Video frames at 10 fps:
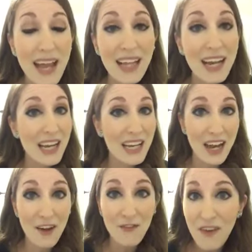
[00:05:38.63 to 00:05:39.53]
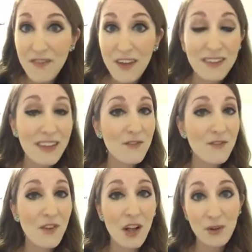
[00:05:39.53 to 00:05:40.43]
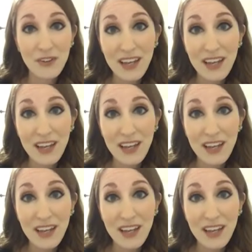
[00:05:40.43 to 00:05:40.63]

Like I need to have 5,000 followers.